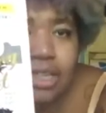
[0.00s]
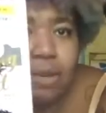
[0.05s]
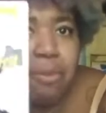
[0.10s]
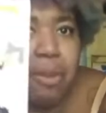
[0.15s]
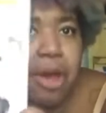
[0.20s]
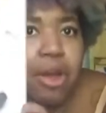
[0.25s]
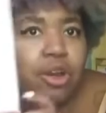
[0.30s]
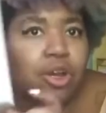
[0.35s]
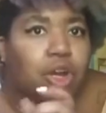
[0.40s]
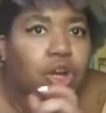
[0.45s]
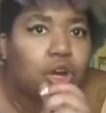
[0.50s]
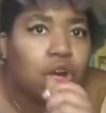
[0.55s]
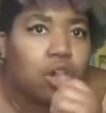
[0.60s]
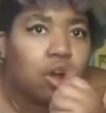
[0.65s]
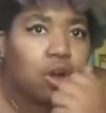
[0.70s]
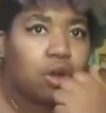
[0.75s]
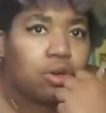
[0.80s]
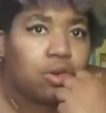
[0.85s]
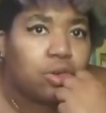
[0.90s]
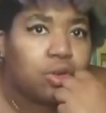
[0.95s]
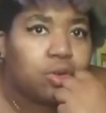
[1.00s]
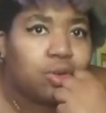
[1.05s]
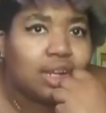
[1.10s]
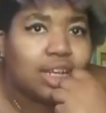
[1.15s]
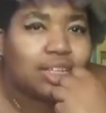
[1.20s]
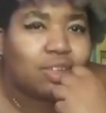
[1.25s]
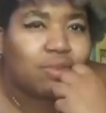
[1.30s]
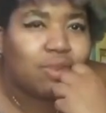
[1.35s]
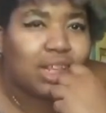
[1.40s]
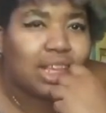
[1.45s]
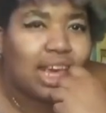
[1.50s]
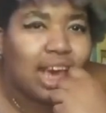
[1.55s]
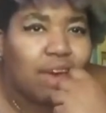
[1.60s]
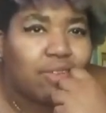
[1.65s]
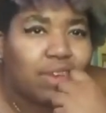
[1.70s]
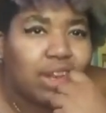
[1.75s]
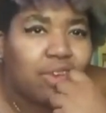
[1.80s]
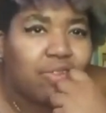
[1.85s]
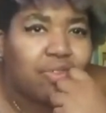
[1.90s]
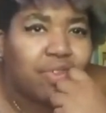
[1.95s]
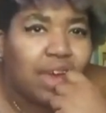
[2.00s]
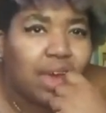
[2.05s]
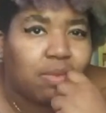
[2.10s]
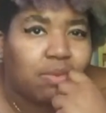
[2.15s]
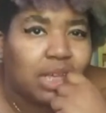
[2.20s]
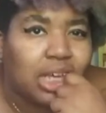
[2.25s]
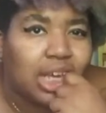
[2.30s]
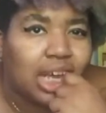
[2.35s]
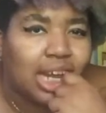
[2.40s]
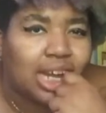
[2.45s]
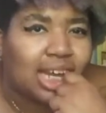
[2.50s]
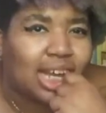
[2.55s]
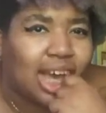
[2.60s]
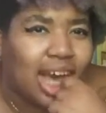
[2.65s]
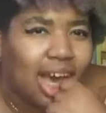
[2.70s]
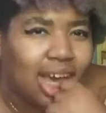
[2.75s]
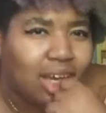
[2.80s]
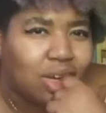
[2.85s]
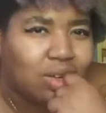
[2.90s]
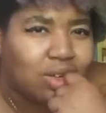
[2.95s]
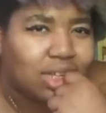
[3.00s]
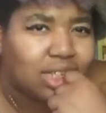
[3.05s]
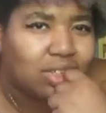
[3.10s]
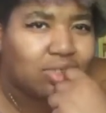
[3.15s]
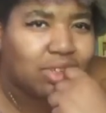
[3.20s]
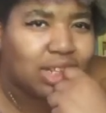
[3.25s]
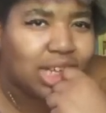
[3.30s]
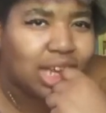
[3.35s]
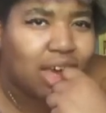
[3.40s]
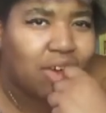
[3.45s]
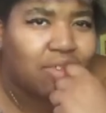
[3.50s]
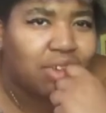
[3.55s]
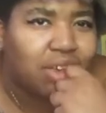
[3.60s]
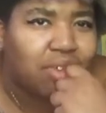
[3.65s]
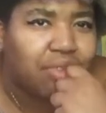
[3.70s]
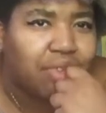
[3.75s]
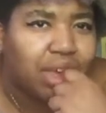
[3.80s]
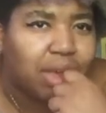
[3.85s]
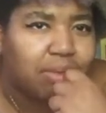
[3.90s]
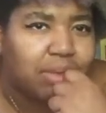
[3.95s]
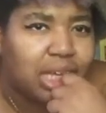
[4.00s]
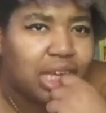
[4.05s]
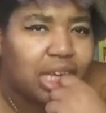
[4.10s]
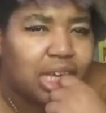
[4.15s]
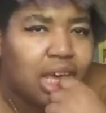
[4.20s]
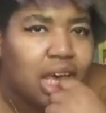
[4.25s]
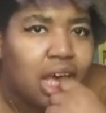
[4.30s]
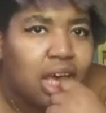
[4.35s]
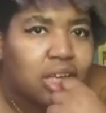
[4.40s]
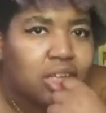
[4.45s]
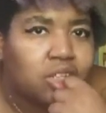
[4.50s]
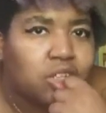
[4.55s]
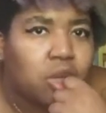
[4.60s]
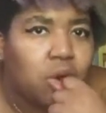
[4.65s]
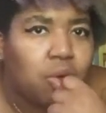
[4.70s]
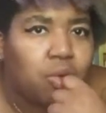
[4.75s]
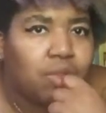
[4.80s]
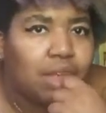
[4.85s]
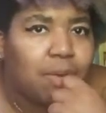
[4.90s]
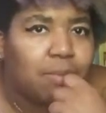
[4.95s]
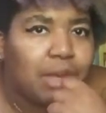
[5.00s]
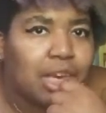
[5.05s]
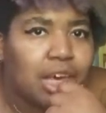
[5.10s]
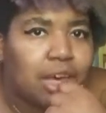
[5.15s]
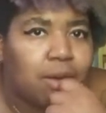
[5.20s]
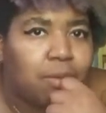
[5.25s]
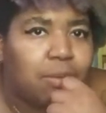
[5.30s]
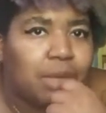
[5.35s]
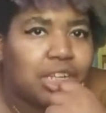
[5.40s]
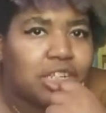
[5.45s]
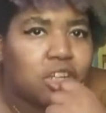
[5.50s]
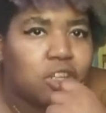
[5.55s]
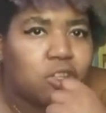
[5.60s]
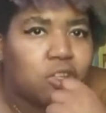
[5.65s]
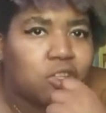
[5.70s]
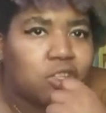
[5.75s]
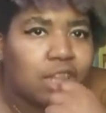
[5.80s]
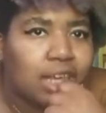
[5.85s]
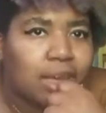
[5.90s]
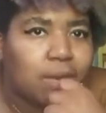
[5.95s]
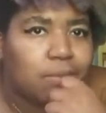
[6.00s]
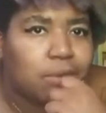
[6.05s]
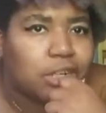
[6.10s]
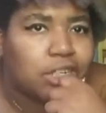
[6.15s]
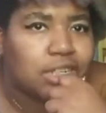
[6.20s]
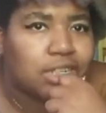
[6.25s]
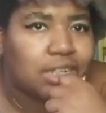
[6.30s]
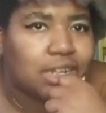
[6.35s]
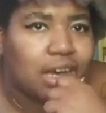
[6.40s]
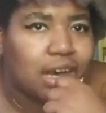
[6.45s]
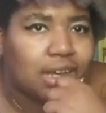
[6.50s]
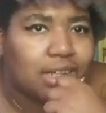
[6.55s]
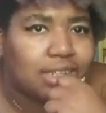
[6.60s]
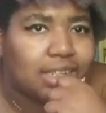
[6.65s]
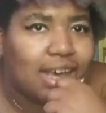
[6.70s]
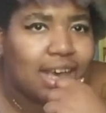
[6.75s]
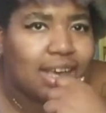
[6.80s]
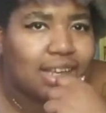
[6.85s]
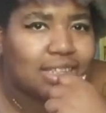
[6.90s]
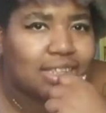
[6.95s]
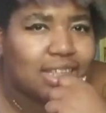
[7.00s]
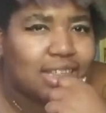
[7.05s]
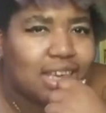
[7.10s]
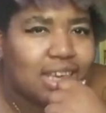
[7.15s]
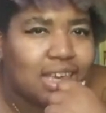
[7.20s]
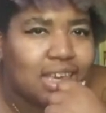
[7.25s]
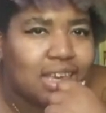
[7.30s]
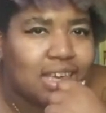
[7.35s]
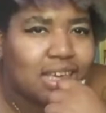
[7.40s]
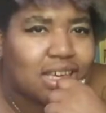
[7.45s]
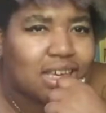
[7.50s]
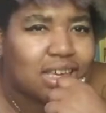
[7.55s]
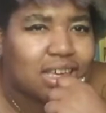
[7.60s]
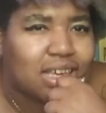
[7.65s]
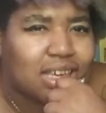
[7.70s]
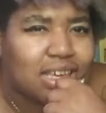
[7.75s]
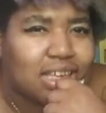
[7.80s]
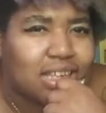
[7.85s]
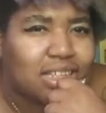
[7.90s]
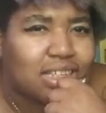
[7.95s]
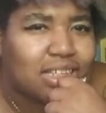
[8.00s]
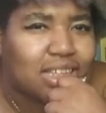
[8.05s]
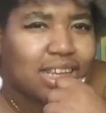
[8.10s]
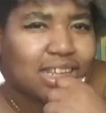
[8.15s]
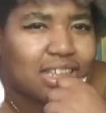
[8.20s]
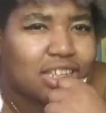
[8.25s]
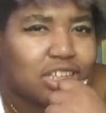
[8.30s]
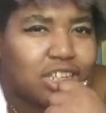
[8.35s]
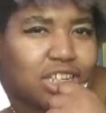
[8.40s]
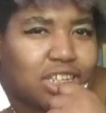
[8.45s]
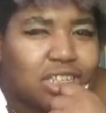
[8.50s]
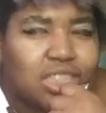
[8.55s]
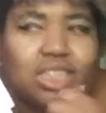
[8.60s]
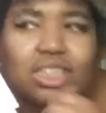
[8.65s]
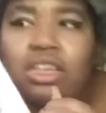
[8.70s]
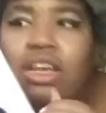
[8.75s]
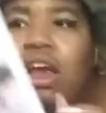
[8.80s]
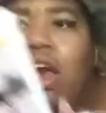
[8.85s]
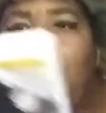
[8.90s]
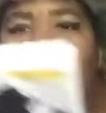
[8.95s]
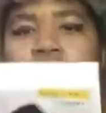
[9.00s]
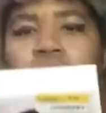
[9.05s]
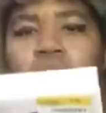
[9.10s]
It's about a girl who doesn't really have any family and a guy who doesn't really have any family. So they become each other's like emergency contacts, I think, is like the gist.